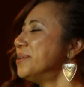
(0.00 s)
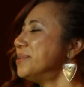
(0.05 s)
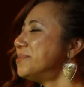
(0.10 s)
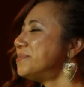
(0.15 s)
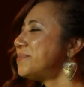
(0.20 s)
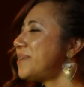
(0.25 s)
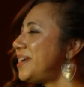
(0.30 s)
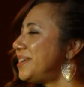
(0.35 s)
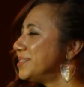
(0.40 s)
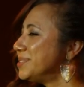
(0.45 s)

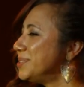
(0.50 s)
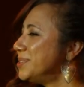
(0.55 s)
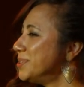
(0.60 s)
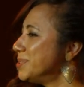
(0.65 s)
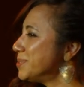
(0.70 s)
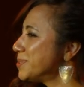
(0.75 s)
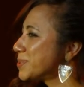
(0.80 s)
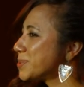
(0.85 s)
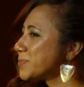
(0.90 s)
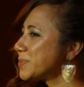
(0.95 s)
While
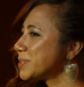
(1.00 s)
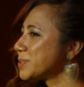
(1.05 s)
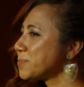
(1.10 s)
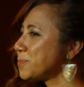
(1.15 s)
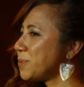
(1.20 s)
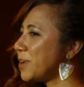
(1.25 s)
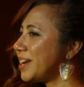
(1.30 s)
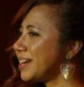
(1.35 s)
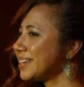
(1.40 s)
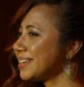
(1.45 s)
news was
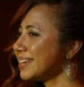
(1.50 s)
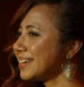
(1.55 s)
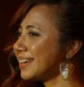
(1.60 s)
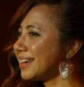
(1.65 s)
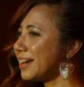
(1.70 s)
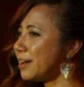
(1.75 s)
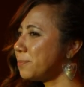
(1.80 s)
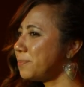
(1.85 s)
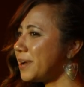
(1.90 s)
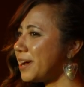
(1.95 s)

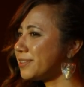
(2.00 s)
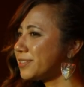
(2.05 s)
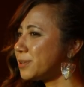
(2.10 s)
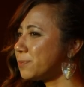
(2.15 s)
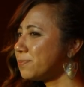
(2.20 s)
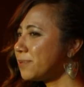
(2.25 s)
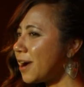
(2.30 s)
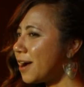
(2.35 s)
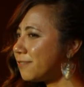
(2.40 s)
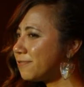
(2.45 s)
breaking about the
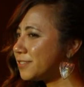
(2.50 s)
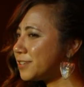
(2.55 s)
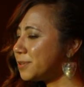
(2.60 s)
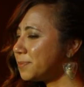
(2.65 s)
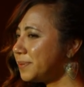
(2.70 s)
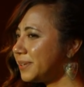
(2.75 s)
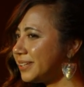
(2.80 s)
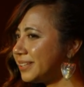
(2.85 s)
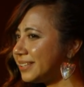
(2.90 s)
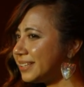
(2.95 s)

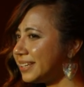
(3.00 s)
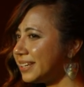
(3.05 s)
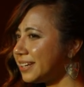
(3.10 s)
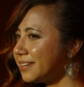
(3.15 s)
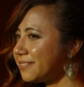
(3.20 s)
profitability